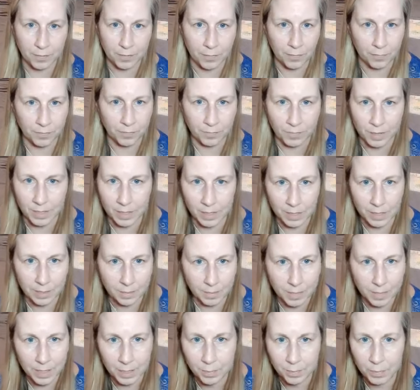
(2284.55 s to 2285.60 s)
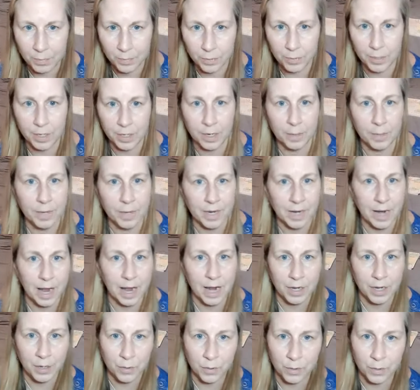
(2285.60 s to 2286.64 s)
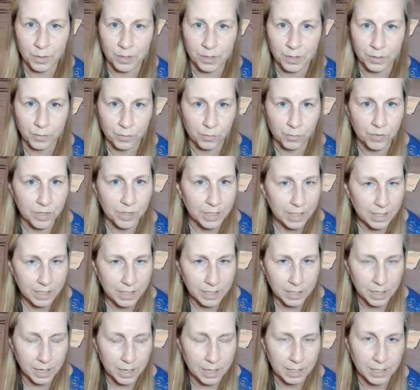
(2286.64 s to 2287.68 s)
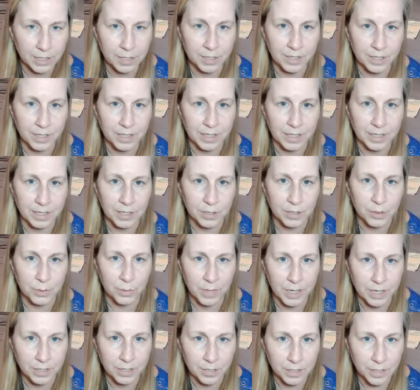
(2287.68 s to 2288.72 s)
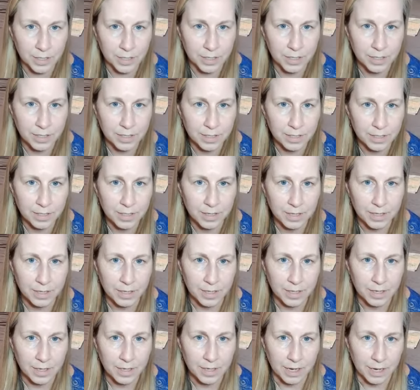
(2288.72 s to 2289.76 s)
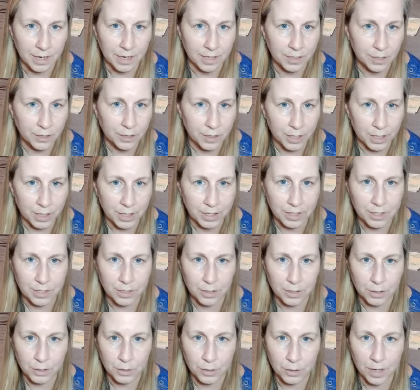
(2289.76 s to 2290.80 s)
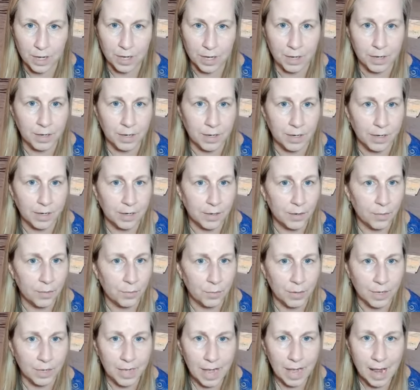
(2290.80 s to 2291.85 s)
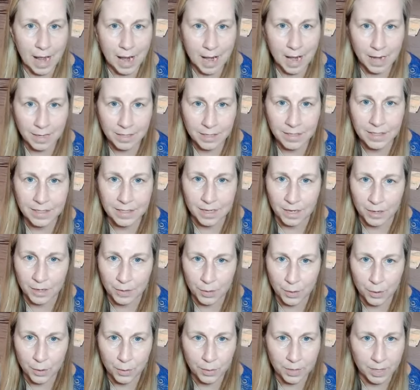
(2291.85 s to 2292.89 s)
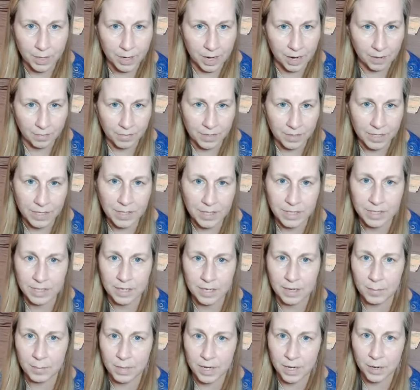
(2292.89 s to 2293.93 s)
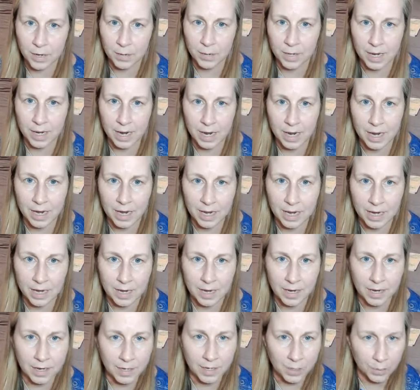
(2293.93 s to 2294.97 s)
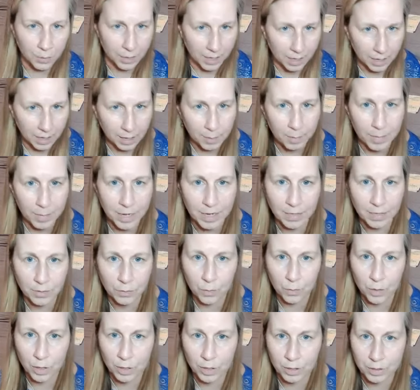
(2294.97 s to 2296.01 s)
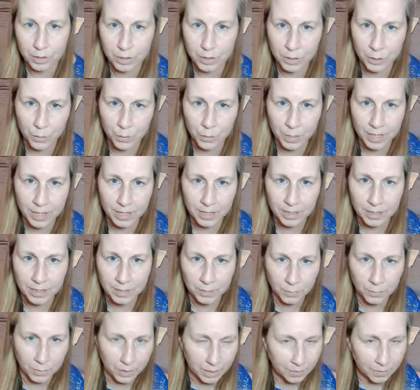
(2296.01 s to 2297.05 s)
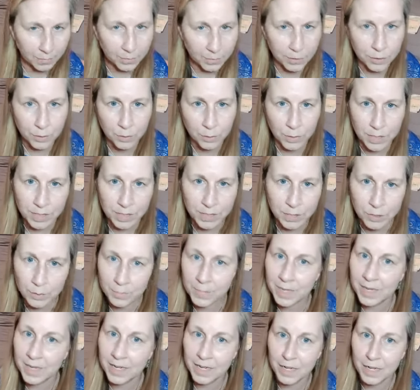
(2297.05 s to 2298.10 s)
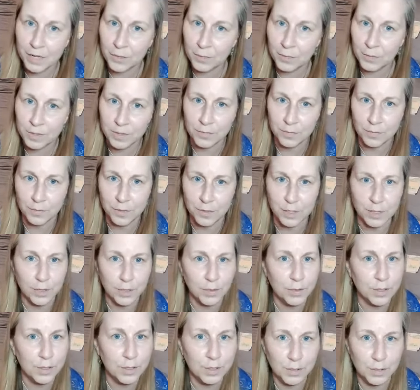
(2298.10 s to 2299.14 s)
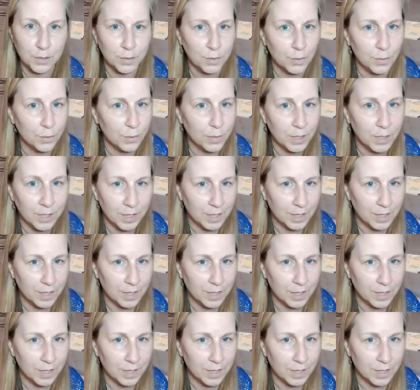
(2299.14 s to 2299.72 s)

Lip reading: if any people are coming at you, or there's really challenging situations, and just try to relax and know that everything's going to be okay. You can't make the wrong choice. Whatever choice you made, it was for you to do